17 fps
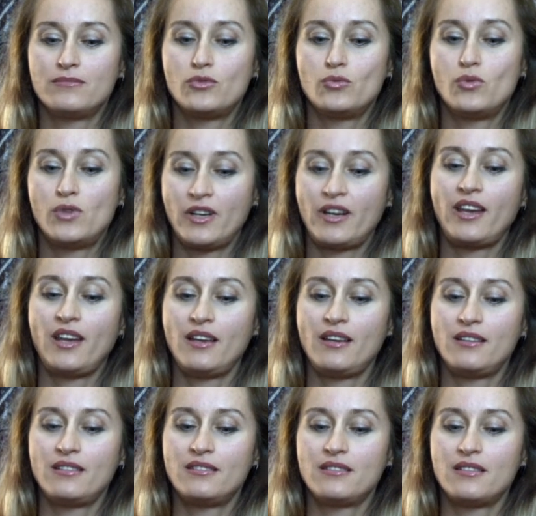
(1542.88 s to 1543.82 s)

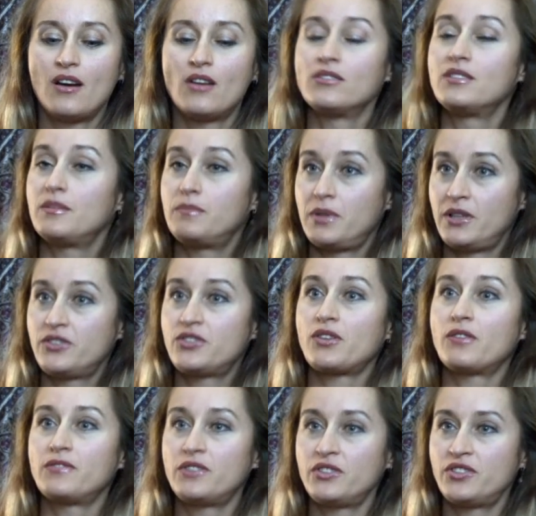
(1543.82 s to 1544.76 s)
working on the bridge
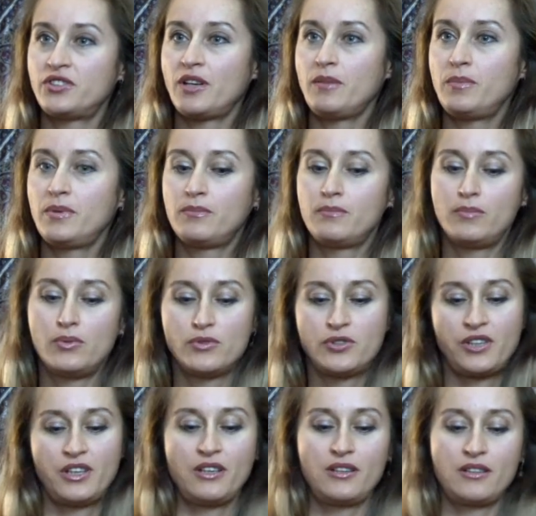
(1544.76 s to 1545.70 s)
of the ship,
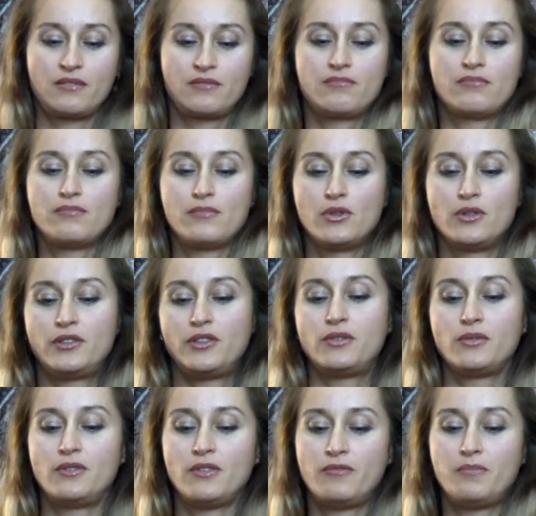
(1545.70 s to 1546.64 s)
pushing
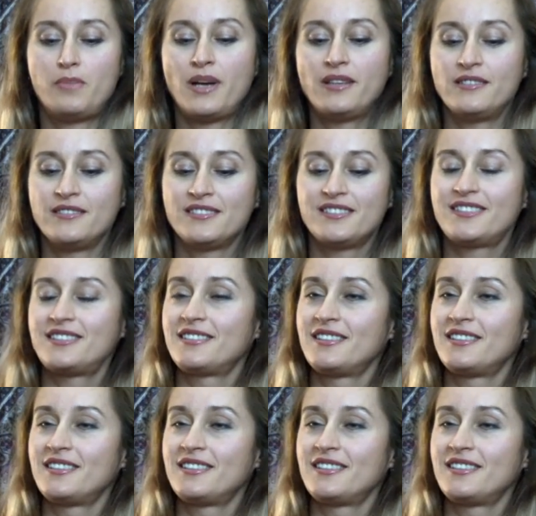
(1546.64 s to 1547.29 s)
multitude of buttons,